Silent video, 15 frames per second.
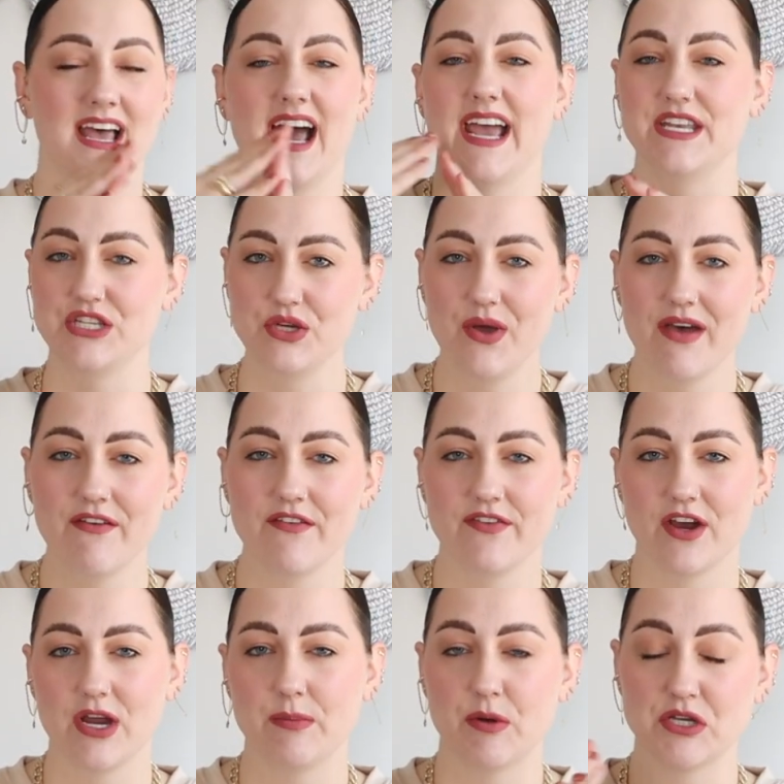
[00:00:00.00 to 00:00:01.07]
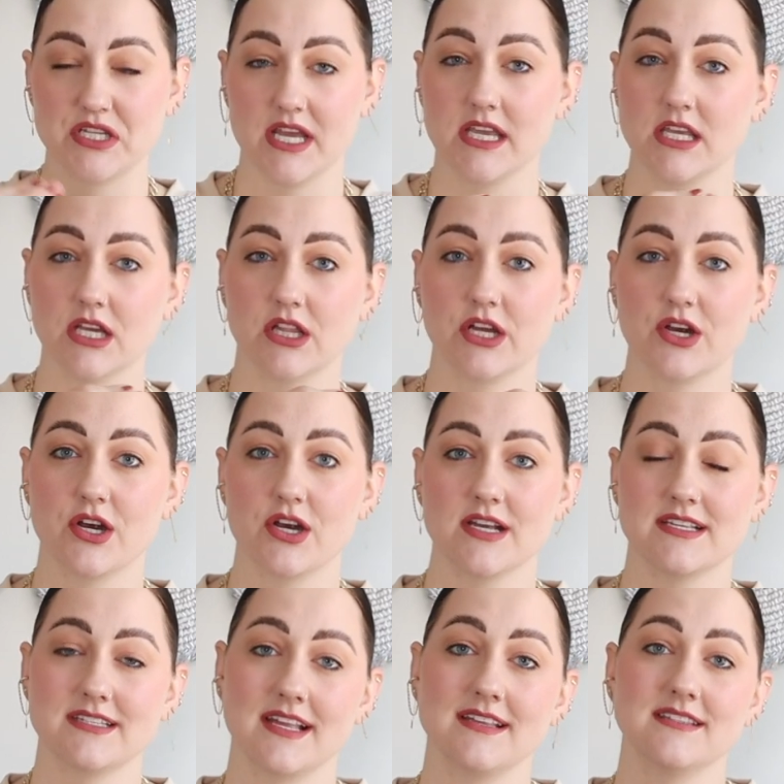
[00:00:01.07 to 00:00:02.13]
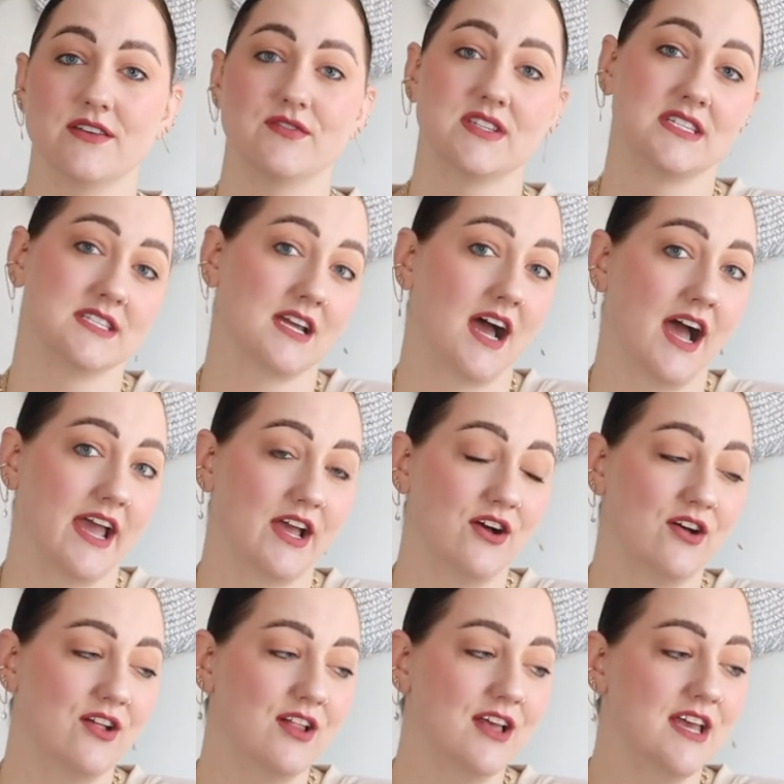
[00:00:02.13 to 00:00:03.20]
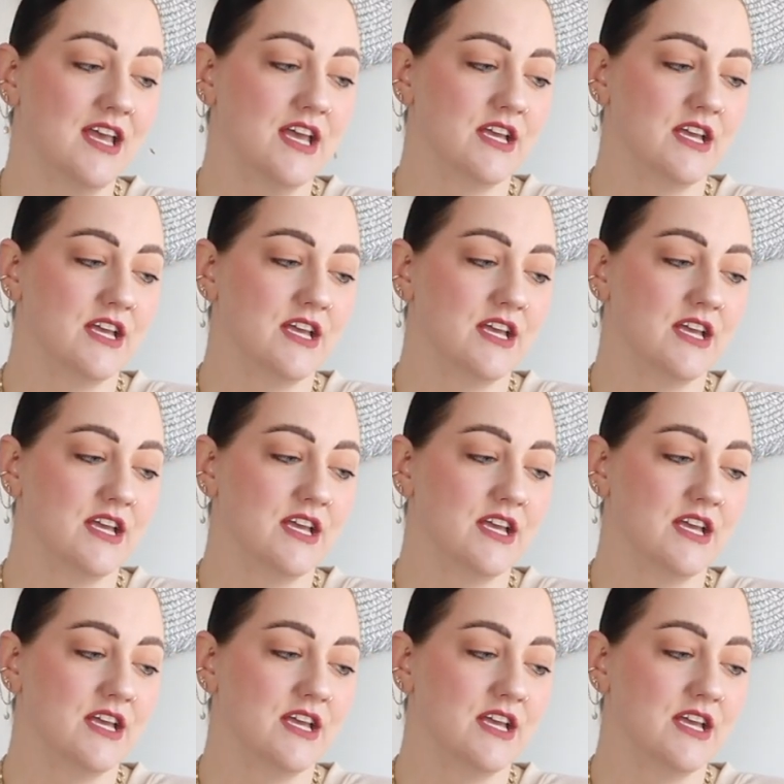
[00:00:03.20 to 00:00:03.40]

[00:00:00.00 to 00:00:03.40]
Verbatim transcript: I do have a very particular sense of style,